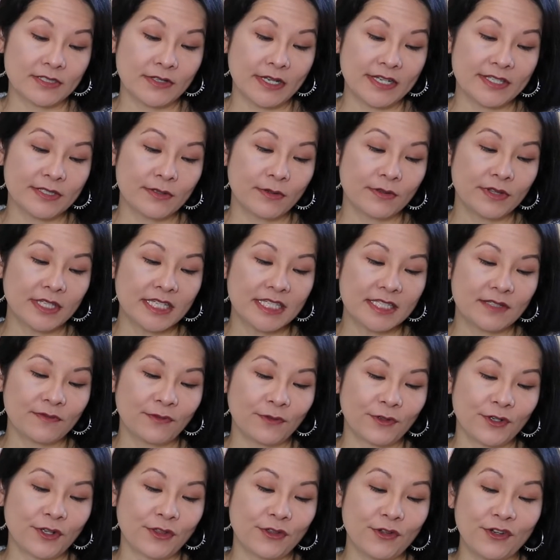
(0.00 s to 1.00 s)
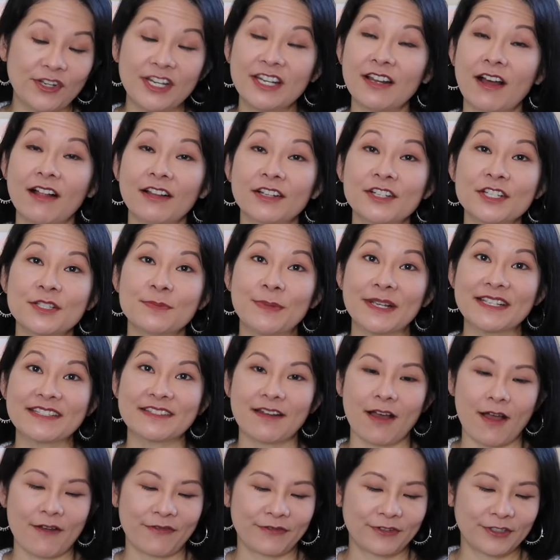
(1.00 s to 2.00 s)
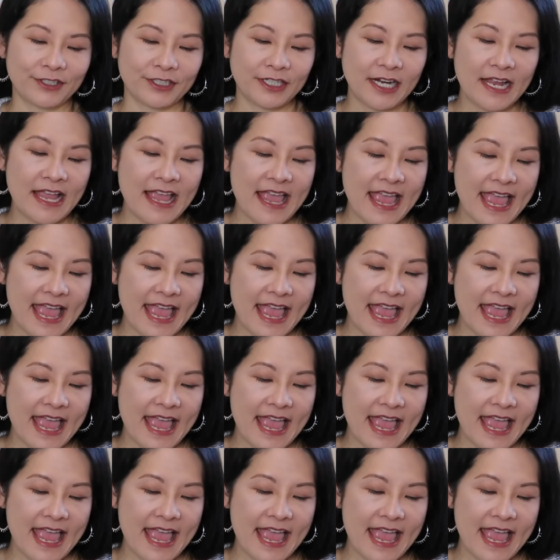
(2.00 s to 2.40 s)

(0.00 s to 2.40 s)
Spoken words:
So I sold this for $30 best offer,